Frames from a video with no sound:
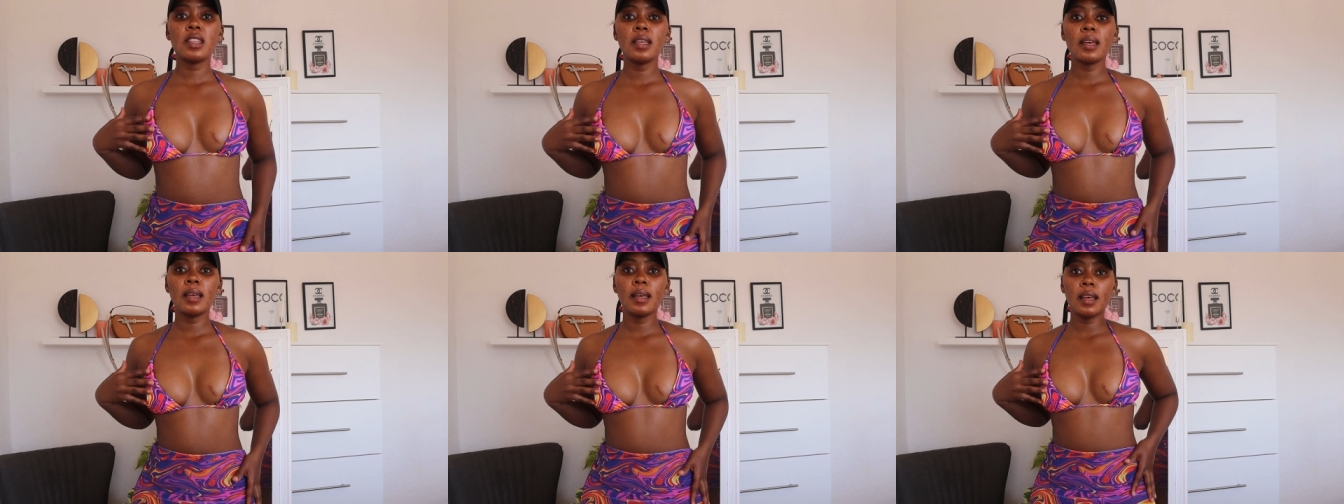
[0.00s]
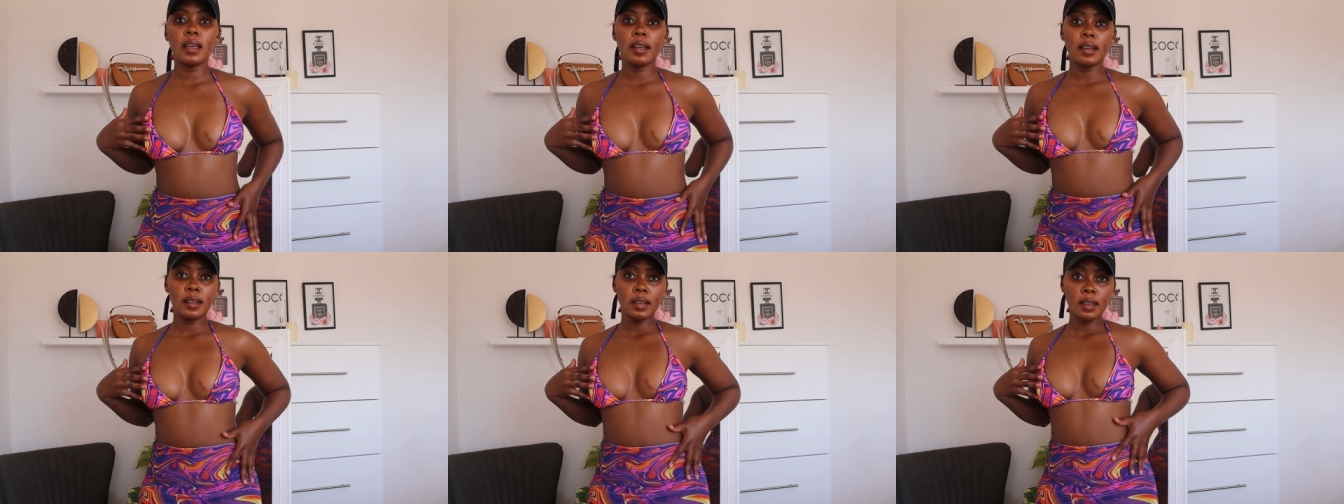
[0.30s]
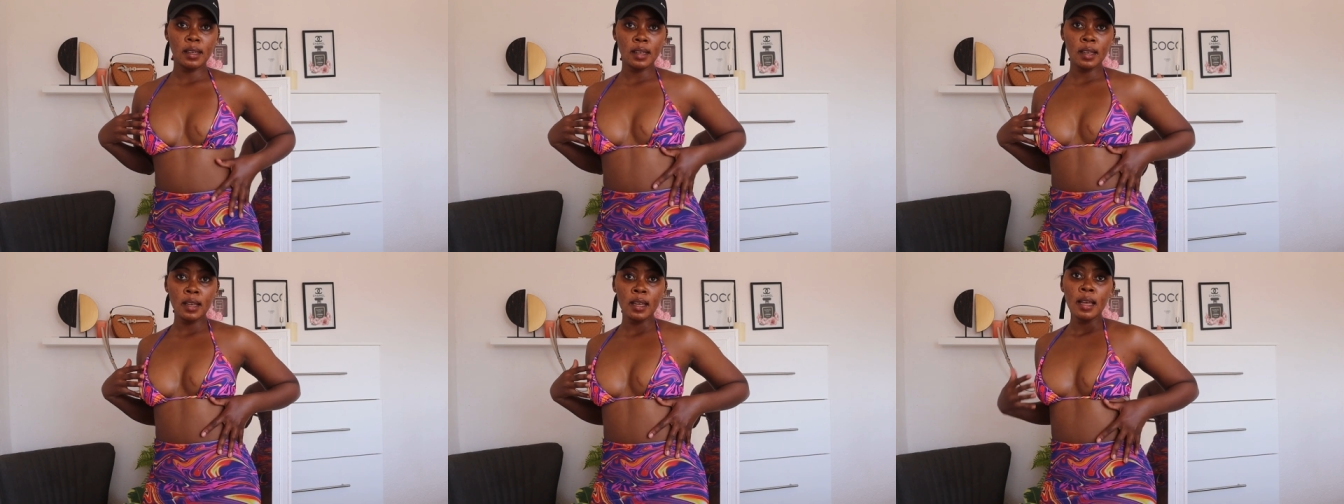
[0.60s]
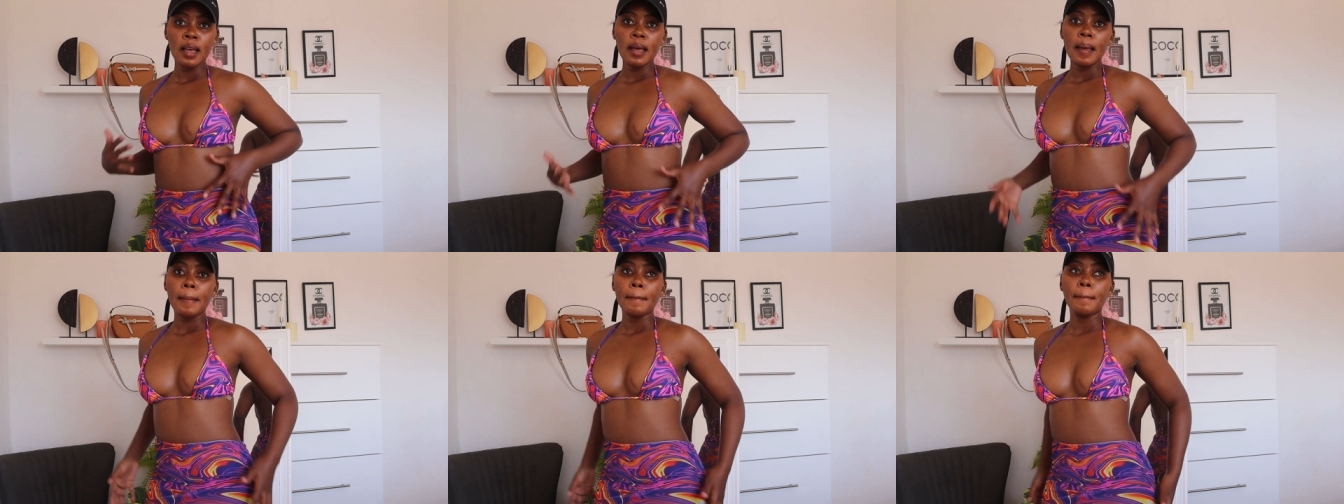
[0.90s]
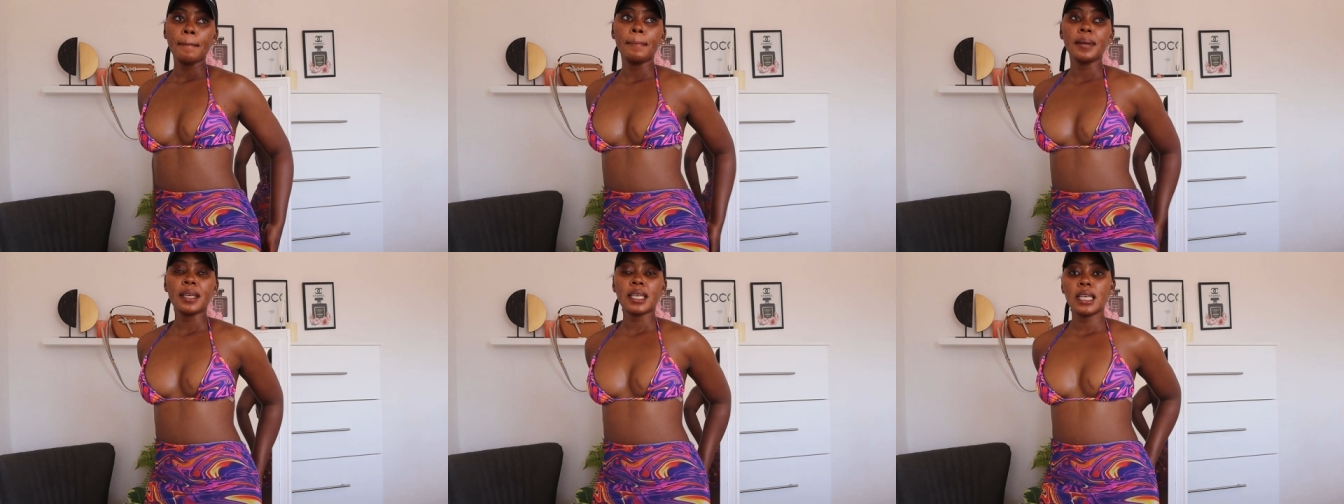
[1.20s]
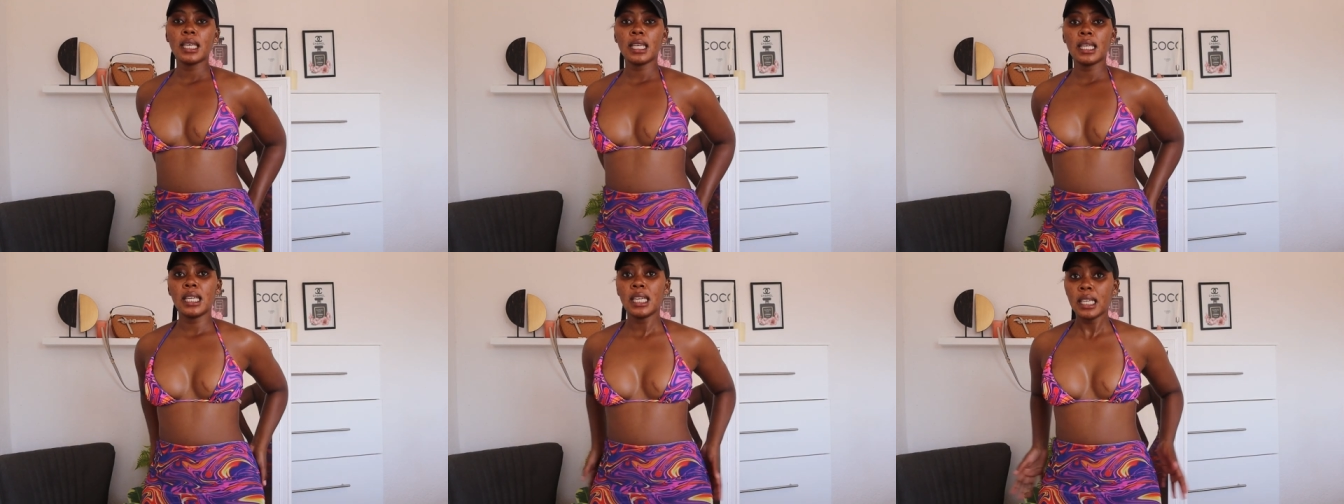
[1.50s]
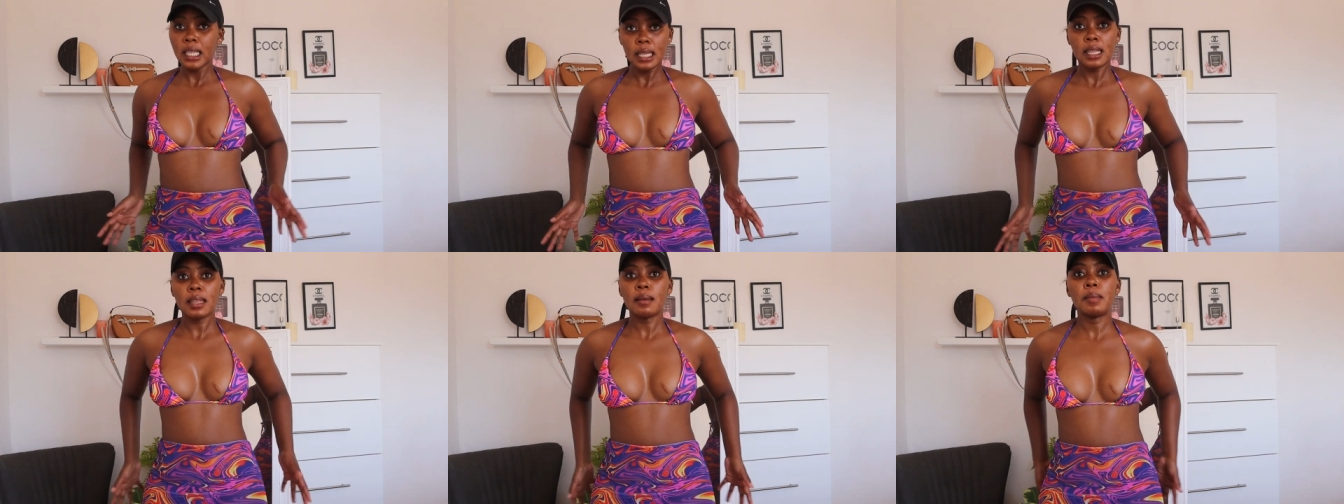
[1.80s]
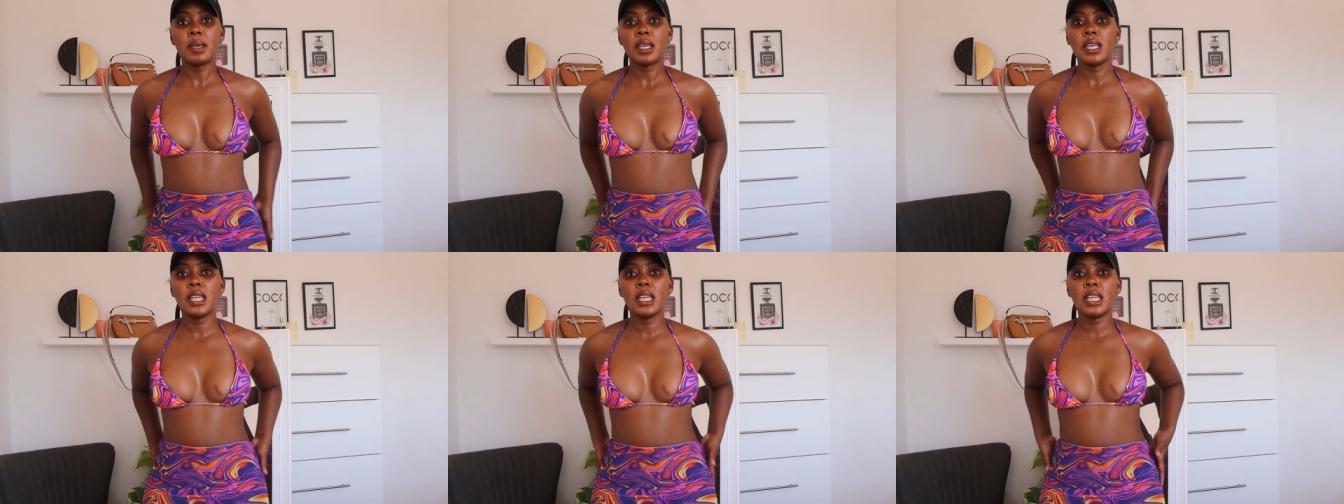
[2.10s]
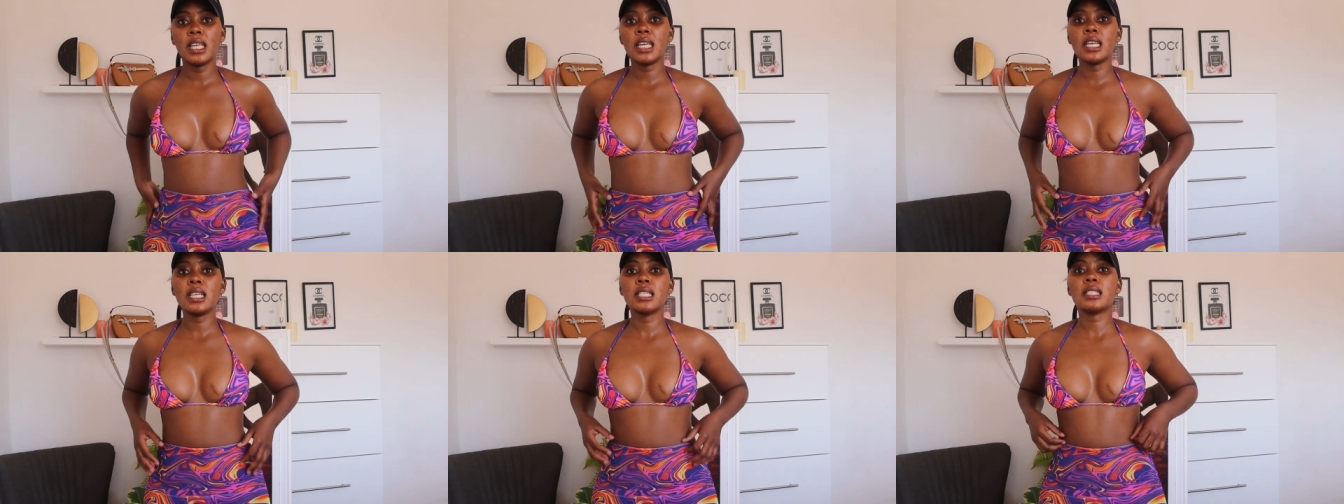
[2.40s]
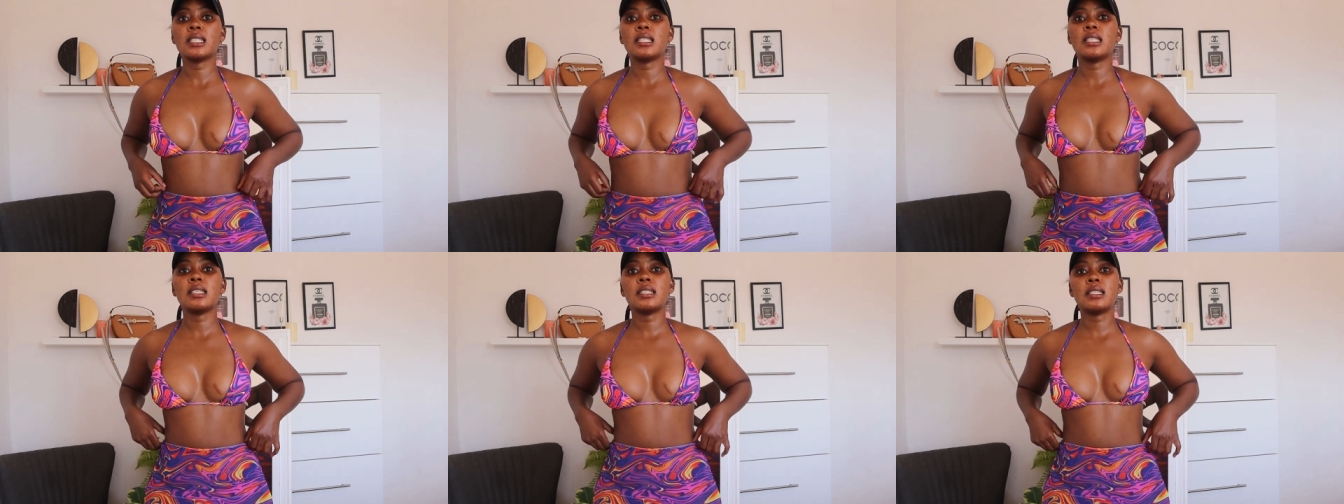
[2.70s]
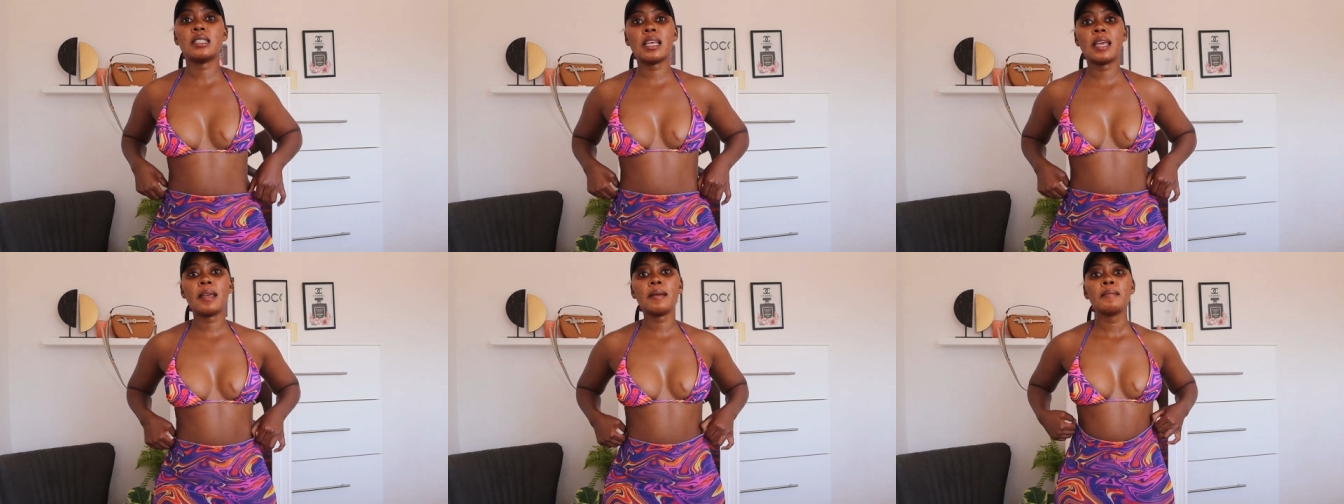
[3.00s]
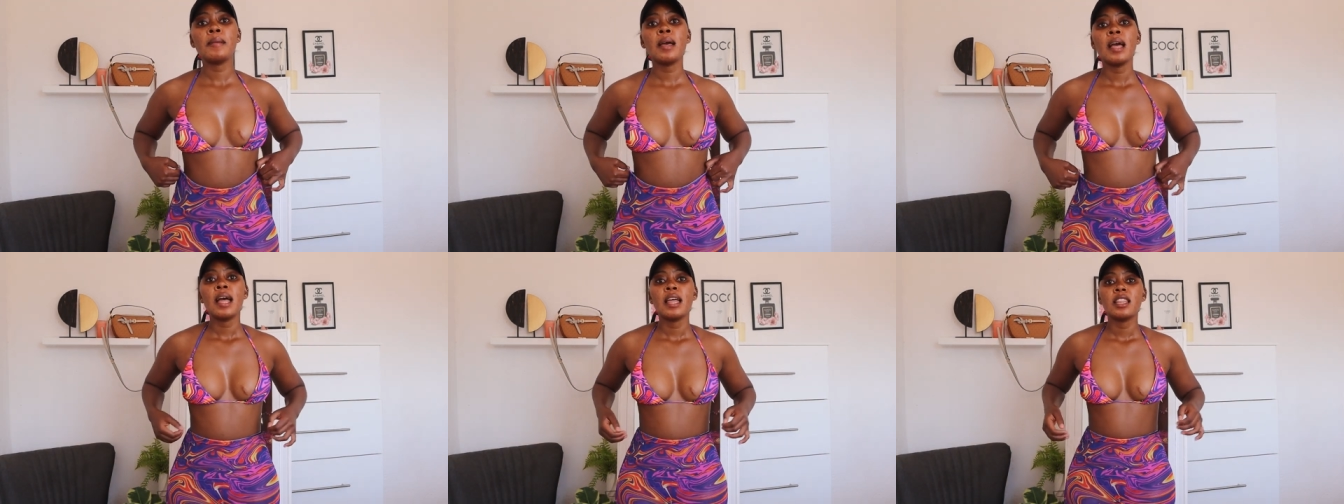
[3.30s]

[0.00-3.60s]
the bikini is the same.